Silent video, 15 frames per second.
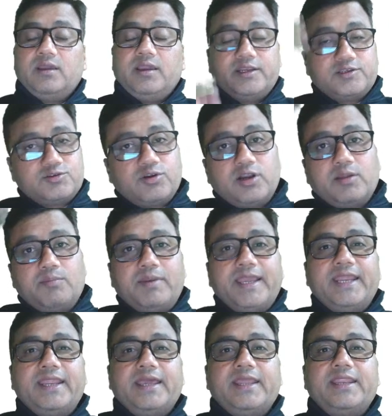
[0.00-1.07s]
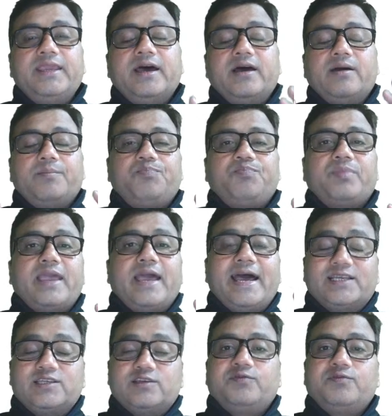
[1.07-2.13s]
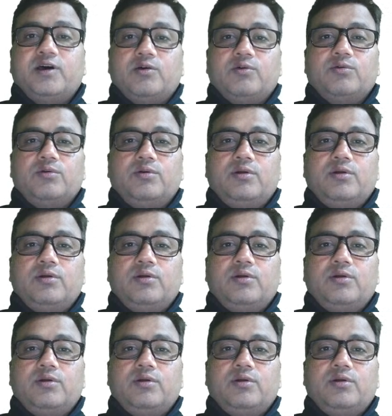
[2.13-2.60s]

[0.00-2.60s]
It's not a plain area as of now.